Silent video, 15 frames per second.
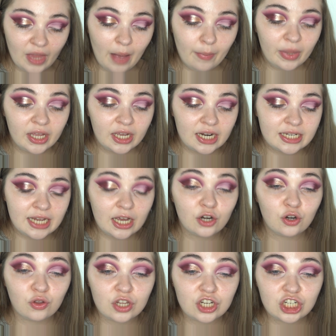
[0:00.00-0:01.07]
I'm then going to take
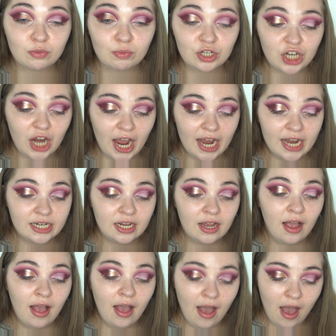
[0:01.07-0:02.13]
another shimmer shade.
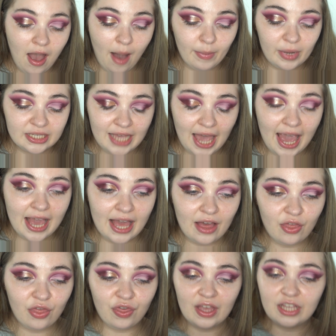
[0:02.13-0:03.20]
I'm going to
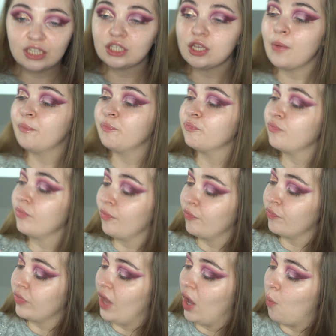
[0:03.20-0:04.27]
take this
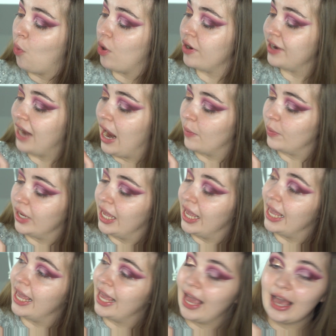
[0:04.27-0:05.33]
one down
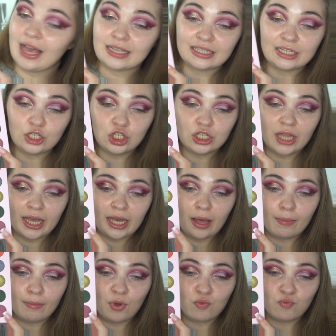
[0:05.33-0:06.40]
here. It's literally like
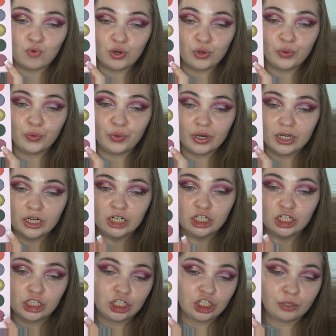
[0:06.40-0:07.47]
a maroon
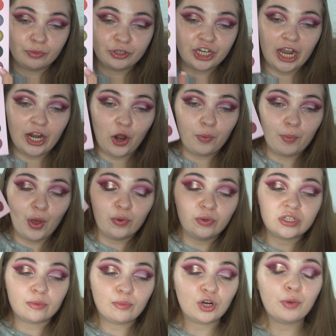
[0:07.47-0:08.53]
shimmer shade
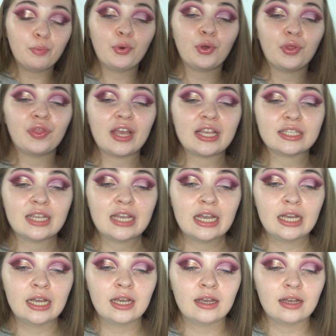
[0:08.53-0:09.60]
almost. I'm going to put this
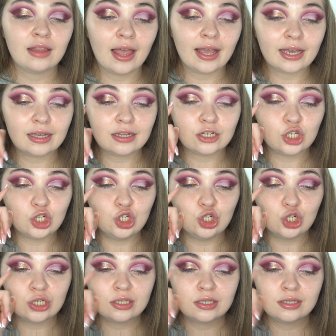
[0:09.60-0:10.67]
like
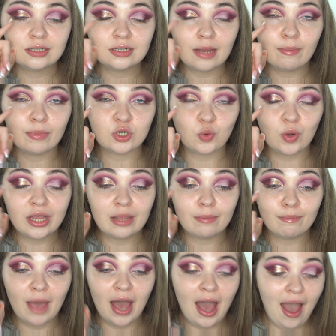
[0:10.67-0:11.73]
just in between the
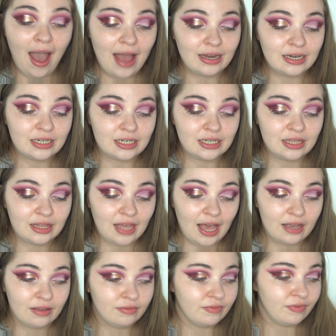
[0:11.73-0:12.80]
matte and
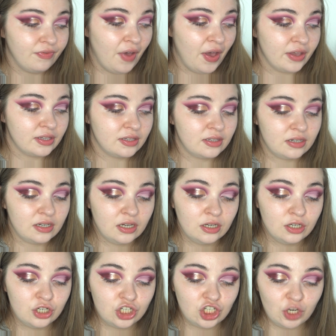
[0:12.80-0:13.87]
that first
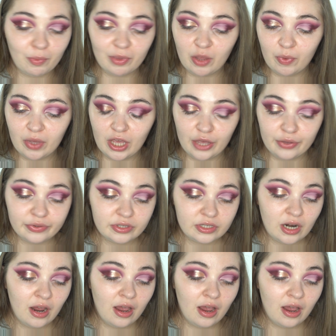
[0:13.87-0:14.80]
shimmer that we used,